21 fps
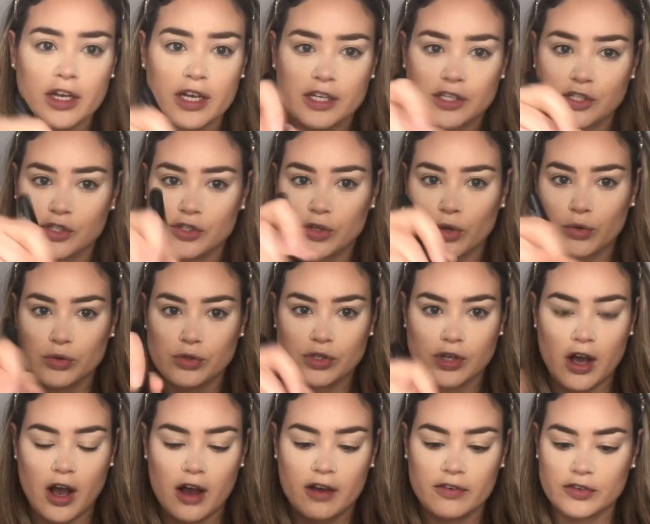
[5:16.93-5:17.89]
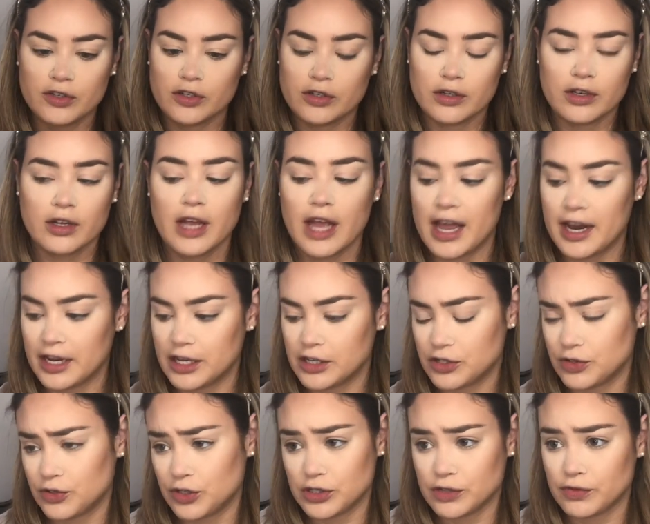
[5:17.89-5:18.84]
It's so soft, and
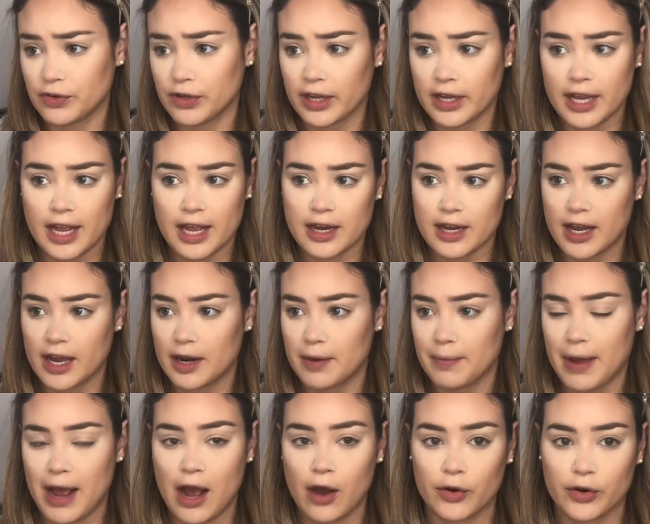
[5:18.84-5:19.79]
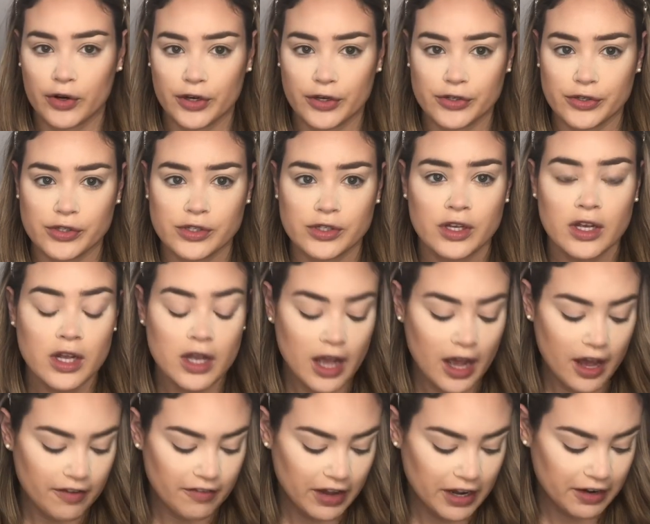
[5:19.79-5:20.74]
it's just for like any kind of powders.
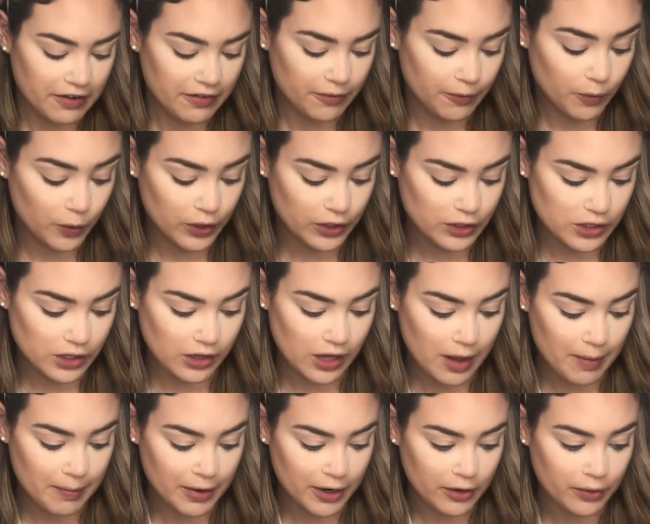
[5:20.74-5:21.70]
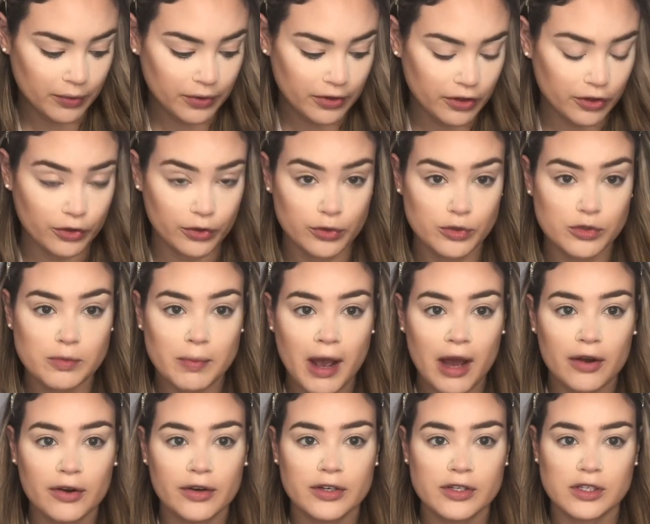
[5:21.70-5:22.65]
I find it works a lot better with loose
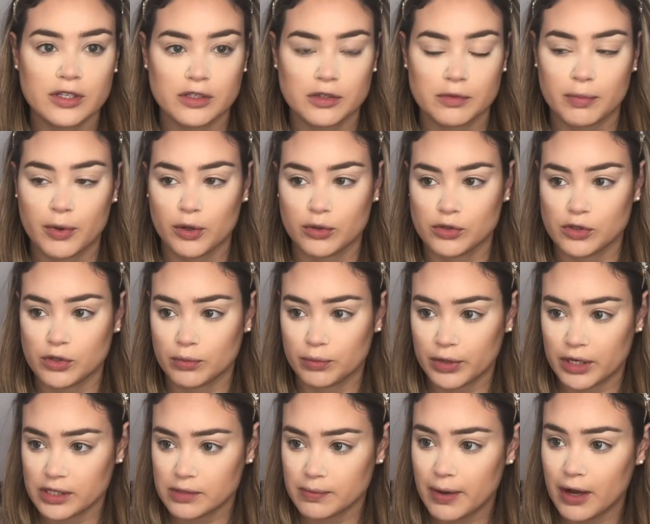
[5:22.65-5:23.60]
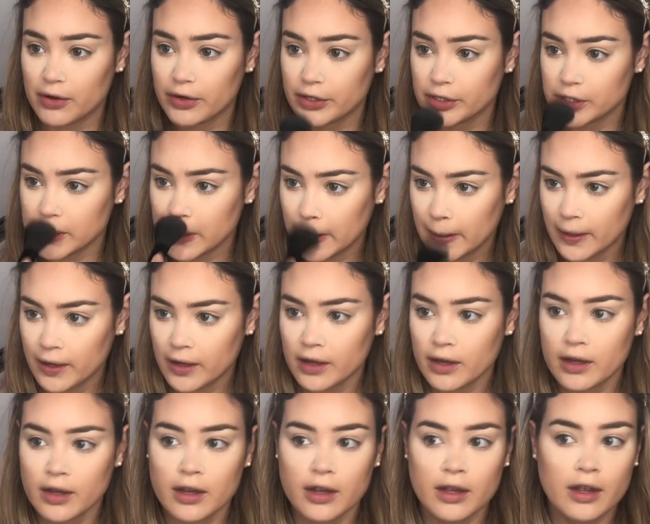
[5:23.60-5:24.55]
powders as opposed to pressed powders.
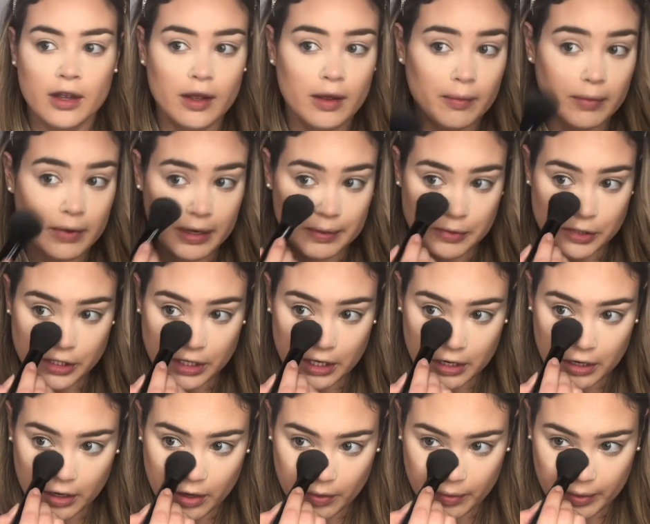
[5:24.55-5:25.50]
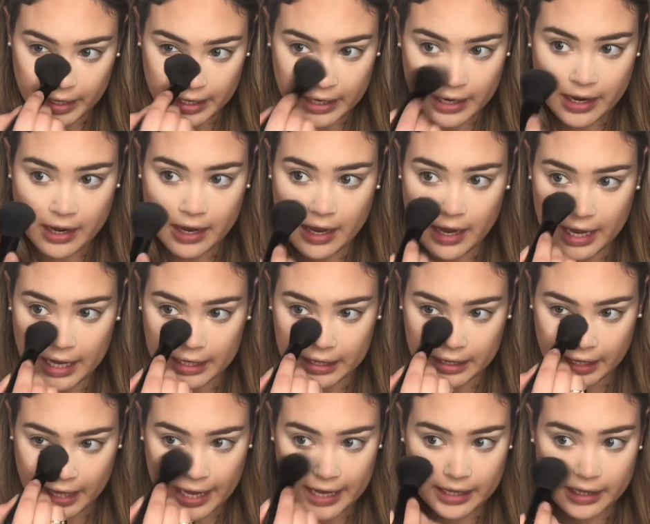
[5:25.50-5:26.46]
But I'm just gonna go in
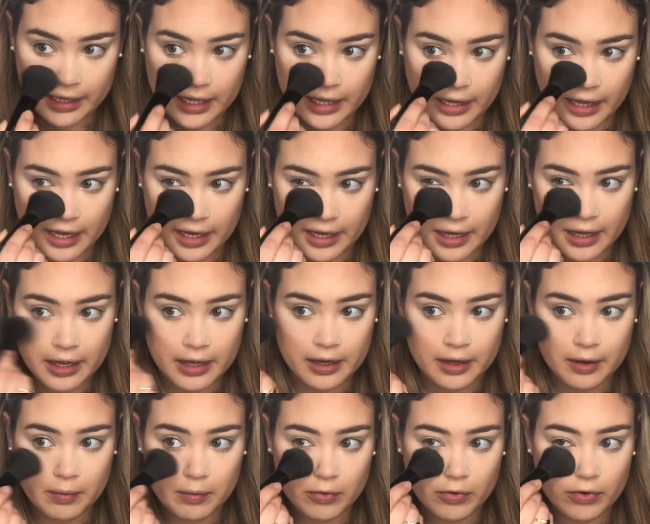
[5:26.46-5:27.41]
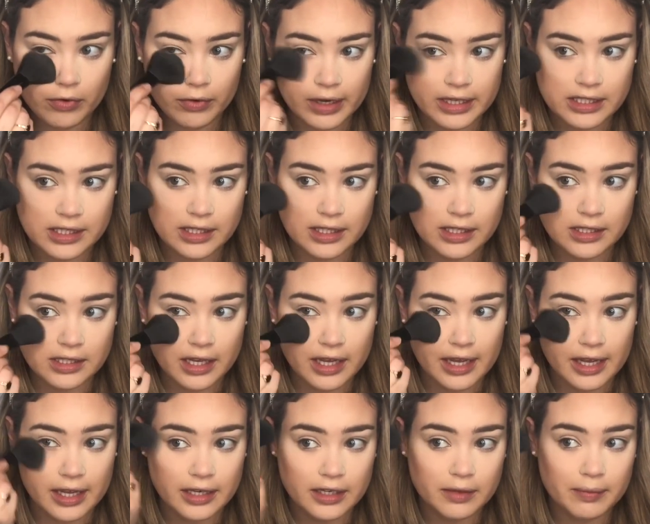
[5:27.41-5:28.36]
and lightly like press this
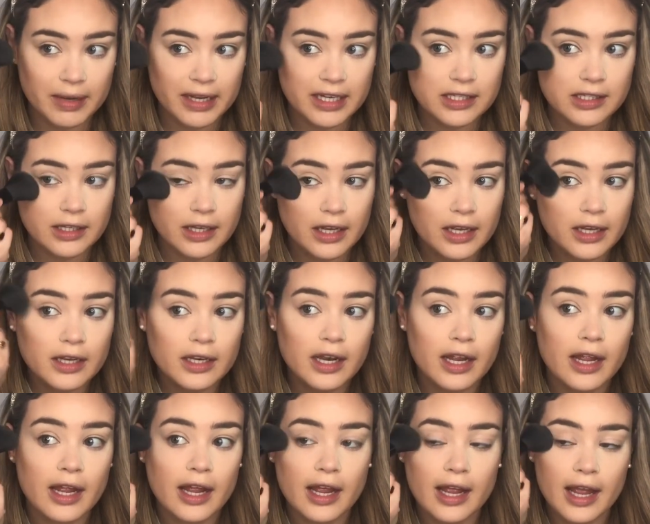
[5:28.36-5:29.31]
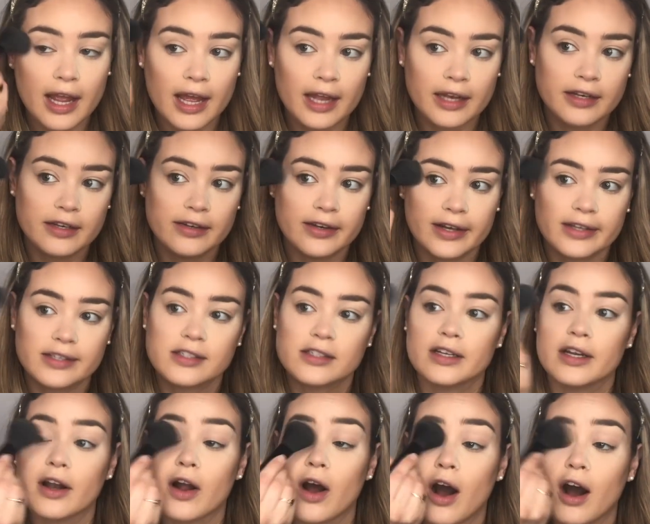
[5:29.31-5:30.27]
into my skin and
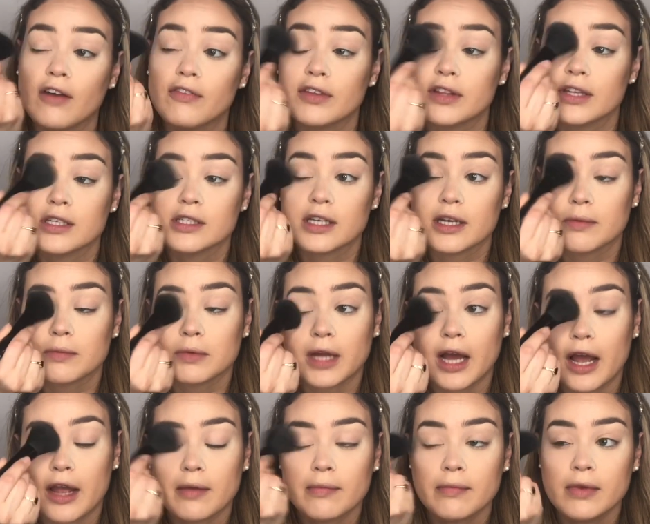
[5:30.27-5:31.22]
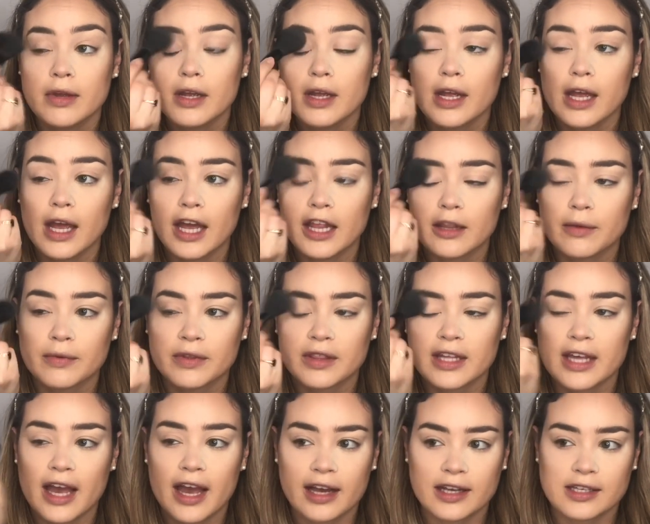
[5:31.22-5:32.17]
dust it off at the same time. And then with
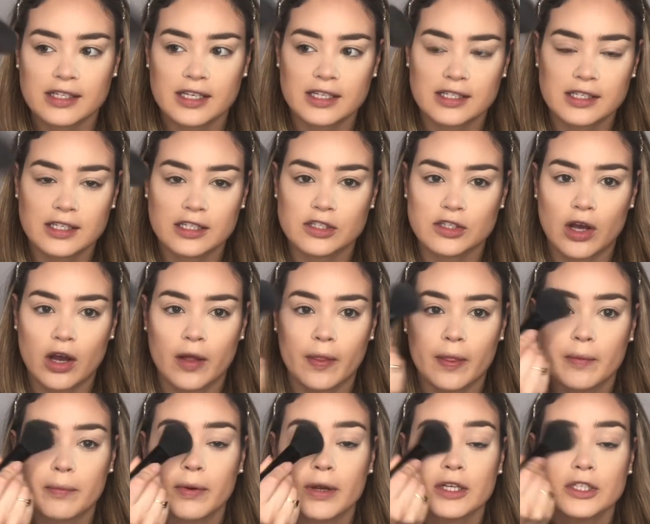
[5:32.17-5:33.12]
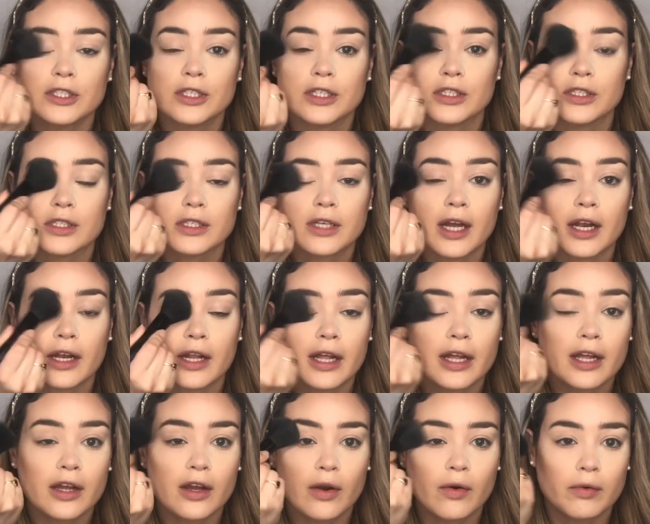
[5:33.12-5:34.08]
the excess that's on the brush, I just kind of
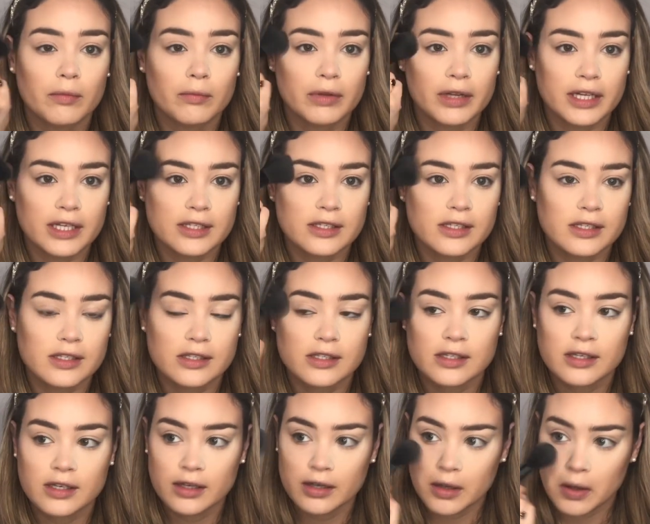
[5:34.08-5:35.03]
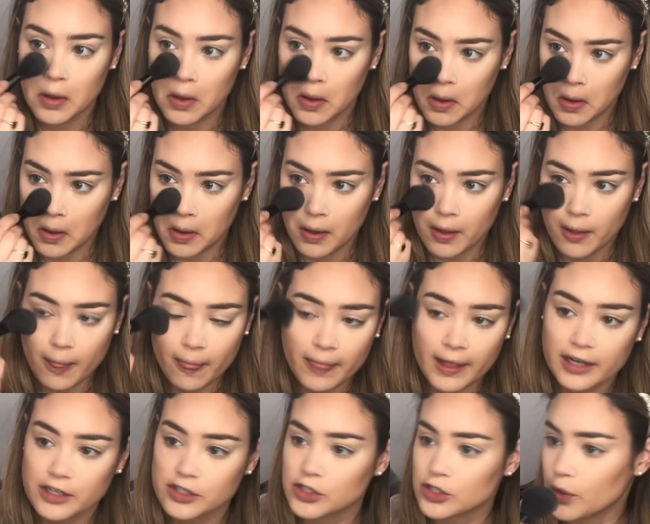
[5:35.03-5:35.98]
like go in places
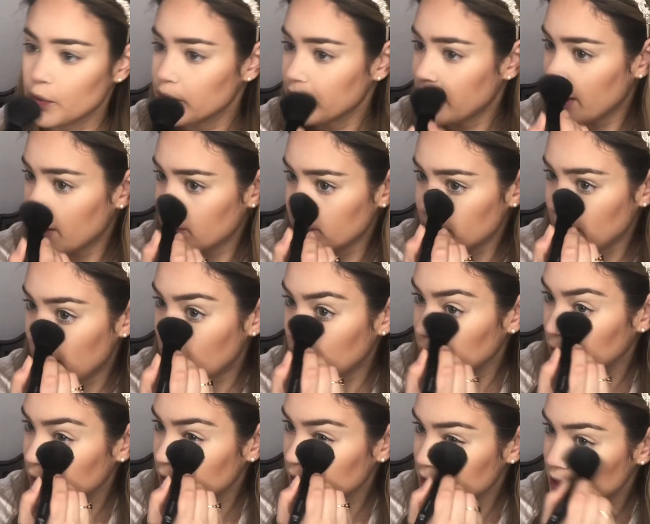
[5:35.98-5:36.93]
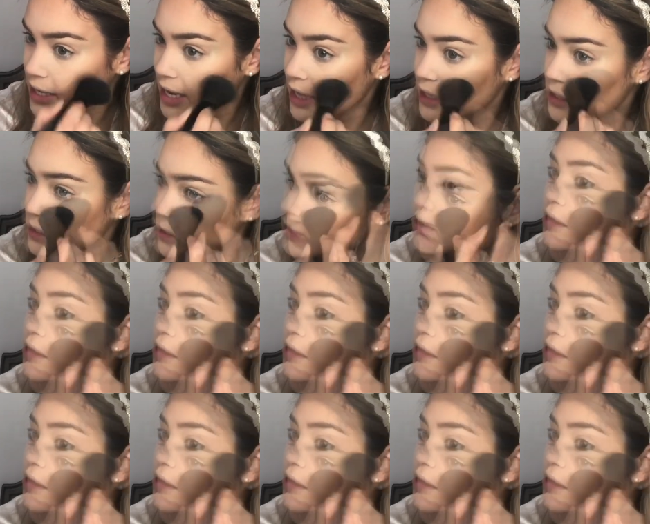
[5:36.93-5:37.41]
that don't have powder yet.